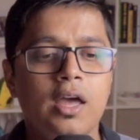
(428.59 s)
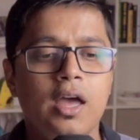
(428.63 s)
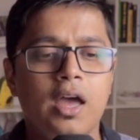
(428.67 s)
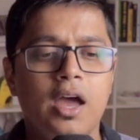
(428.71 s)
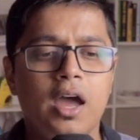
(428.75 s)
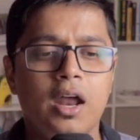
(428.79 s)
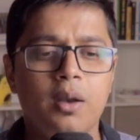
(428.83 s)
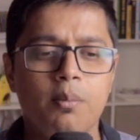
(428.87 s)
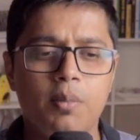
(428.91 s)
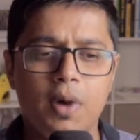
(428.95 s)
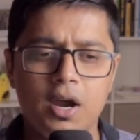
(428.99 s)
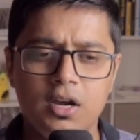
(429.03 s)

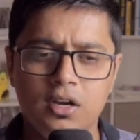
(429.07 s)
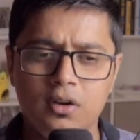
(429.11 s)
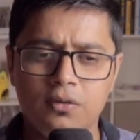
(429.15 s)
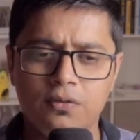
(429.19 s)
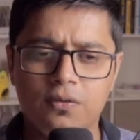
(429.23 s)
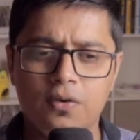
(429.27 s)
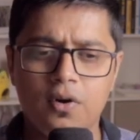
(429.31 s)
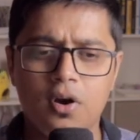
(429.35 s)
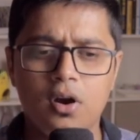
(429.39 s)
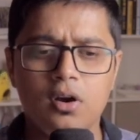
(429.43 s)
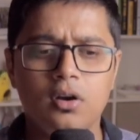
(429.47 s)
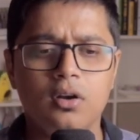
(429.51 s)
And by
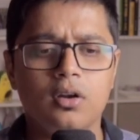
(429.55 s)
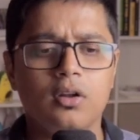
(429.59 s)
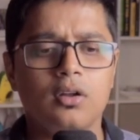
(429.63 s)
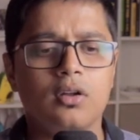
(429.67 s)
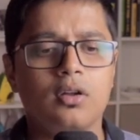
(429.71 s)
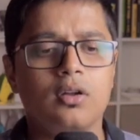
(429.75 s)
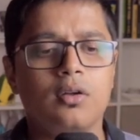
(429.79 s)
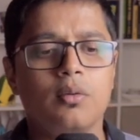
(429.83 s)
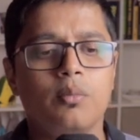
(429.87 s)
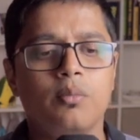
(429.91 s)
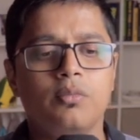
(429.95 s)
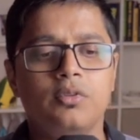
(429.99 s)
default,
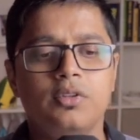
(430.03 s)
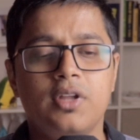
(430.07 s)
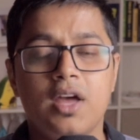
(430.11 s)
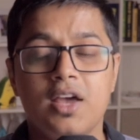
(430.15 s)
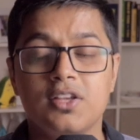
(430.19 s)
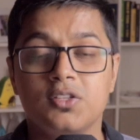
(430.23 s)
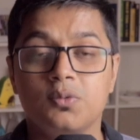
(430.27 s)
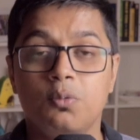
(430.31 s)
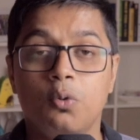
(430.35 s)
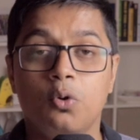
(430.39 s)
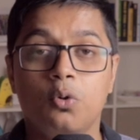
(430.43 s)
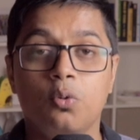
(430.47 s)

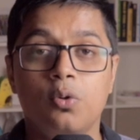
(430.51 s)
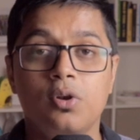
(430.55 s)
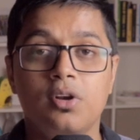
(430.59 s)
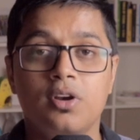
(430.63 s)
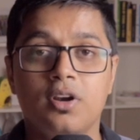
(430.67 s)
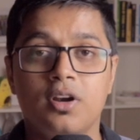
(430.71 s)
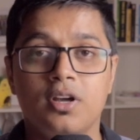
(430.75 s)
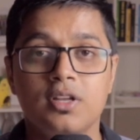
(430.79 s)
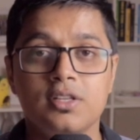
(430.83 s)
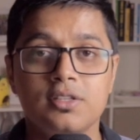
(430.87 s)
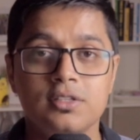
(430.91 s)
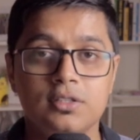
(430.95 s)
dashboard will
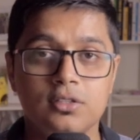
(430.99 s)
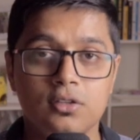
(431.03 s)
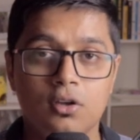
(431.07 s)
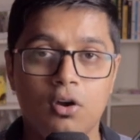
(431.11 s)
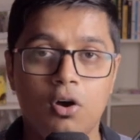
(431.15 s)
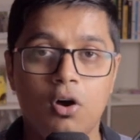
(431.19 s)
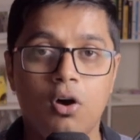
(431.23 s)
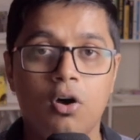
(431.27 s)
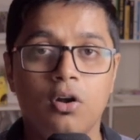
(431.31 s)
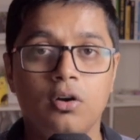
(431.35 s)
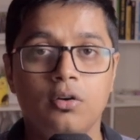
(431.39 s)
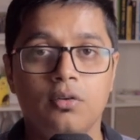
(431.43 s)
runs
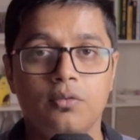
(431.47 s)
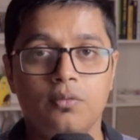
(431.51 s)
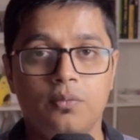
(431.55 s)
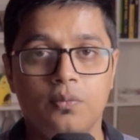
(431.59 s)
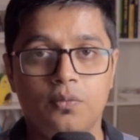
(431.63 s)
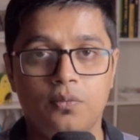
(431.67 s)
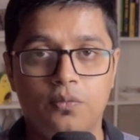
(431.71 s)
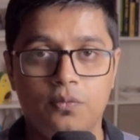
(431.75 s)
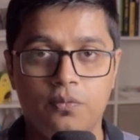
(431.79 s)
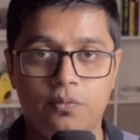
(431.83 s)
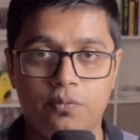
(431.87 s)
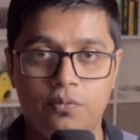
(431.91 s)
on
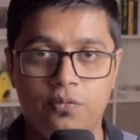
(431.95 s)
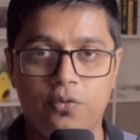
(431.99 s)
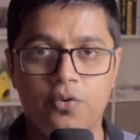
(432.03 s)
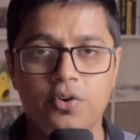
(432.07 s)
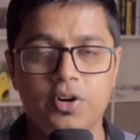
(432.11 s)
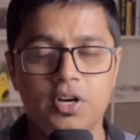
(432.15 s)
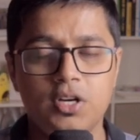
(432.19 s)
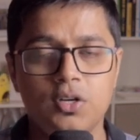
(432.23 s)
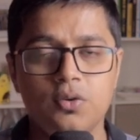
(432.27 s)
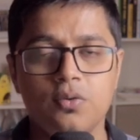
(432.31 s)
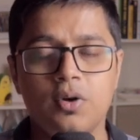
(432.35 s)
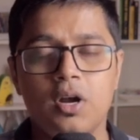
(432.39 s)

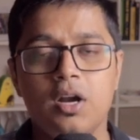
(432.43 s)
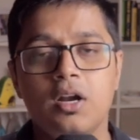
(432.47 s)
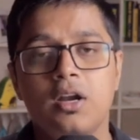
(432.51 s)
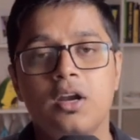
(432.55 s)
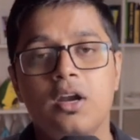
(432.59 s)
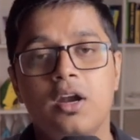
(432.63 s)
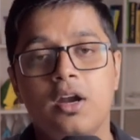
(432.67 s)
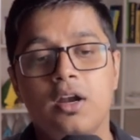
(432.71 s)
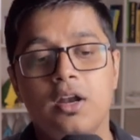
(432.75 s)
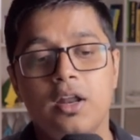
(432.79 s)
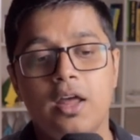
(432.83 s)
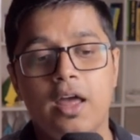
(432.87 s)

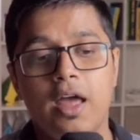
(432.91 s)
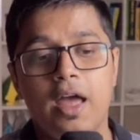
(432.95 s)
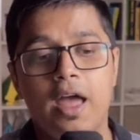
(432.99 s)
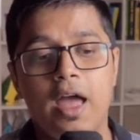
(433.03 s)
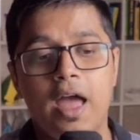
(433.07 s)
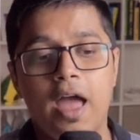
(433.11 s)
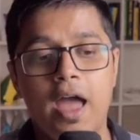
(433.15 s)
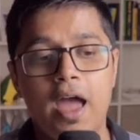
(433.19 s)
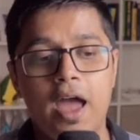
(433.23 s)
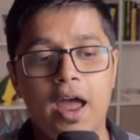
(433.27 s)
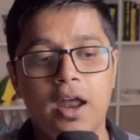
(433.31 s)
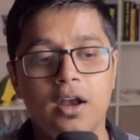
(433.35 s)
4200
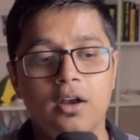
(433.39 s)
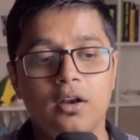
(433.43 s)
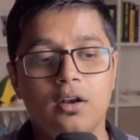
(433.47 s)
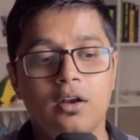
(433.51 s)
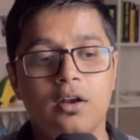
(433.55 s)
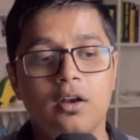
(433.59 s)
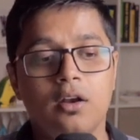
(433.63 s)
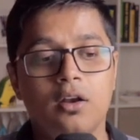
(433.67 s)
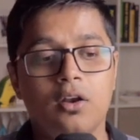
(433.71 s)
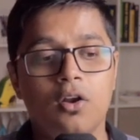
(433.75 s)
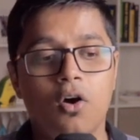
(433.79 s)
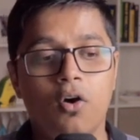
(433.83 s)
and
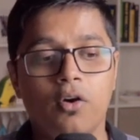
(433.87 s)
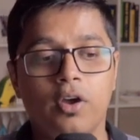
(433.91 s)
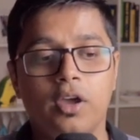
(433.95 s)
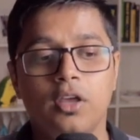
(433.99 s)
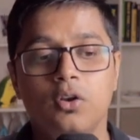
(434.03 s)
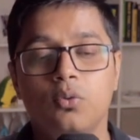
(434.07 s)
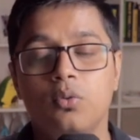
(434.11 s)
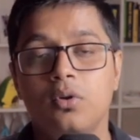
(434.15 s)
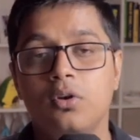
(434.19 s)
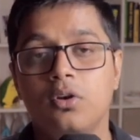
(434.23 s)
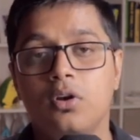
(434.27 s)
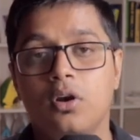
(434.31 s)
login
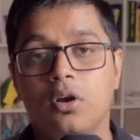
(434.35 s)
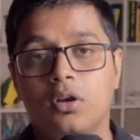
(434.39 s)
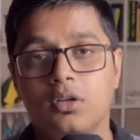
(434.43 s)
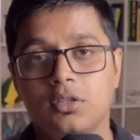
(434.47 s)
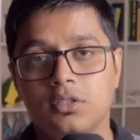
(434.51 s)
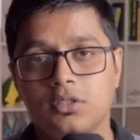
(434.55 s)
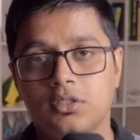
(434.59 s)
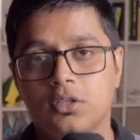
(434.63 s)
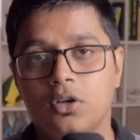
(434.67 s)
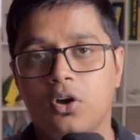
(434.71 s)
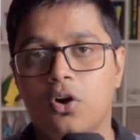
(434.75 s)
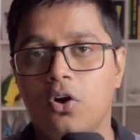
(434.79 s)
will run
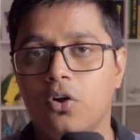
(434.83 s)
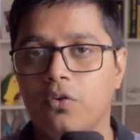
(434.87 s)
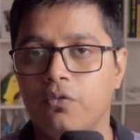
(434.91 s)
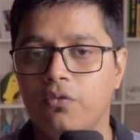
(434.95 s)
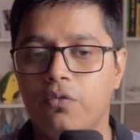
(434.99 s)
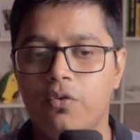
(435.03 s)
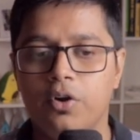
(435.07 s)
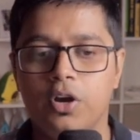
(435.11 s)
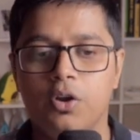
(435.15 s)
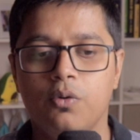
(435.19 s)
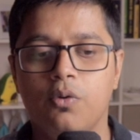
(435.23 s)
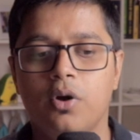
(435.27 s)
on
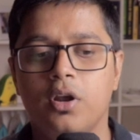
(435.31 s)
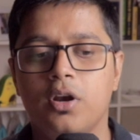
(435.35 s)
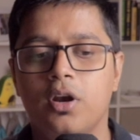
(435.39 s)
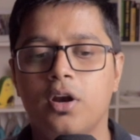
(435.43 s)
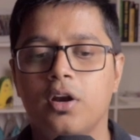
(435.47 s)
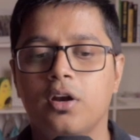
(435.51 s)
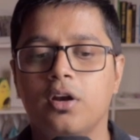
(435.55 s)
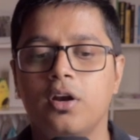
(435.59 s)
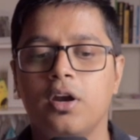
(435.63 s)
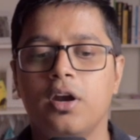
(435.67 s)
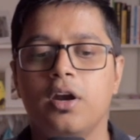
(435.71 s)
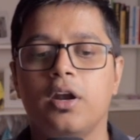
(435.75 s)

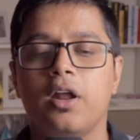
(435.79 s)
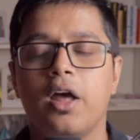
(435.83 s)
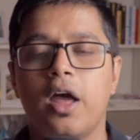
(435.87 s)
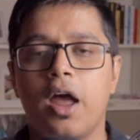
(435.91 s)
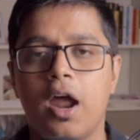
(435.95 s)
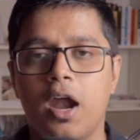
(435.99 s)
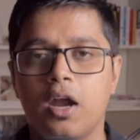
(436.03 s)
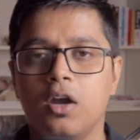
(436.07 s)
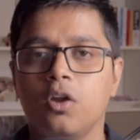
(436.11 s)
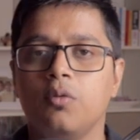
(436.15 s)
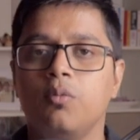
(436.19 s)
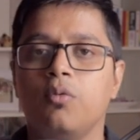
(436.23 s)
4100
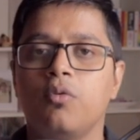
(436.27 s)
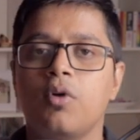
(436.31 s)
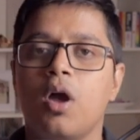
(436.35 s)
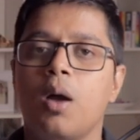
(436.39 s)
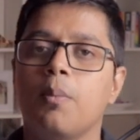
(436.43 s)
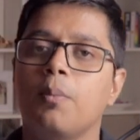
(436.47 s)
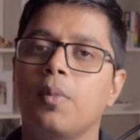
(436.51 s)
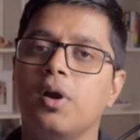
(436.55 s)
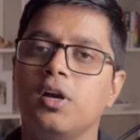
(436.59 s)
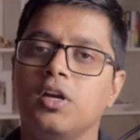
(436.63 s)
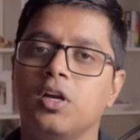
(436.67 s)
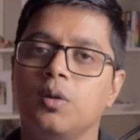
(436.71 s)
and if you have
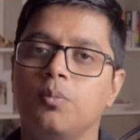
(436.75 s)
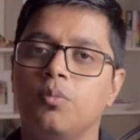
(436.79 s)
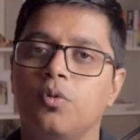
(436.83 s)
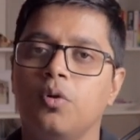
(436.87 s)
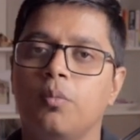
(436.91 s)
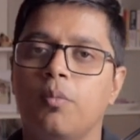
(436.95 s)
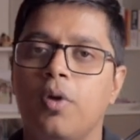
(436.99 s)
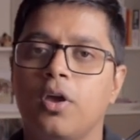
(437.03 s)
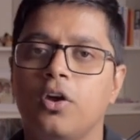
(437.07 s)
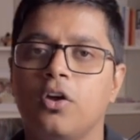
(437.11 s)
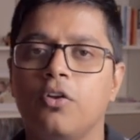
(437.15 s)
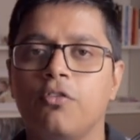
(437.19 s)
multiple
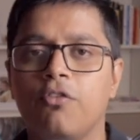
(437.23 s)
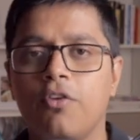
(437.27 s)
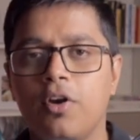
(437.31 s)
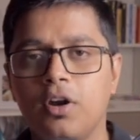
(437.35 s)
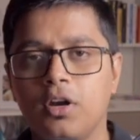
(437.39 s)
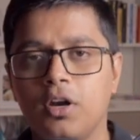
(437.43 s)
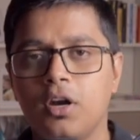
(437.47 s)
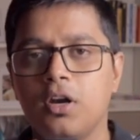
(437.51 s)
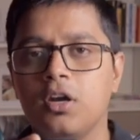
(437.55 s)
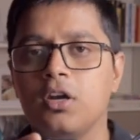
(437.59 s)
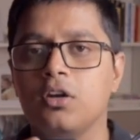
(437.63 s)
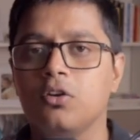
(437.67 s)
micro end
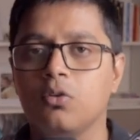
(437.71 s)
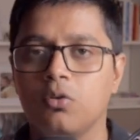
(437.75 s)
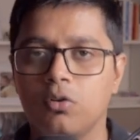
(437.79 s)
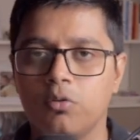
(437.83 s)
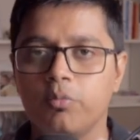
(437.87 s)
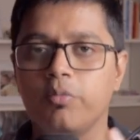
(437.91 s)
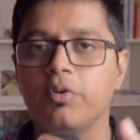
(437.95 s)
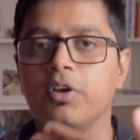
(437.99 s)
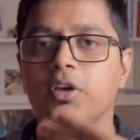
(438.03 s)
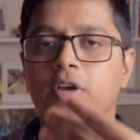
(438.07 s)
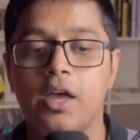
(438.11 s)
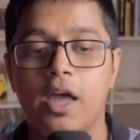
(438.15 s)
it will be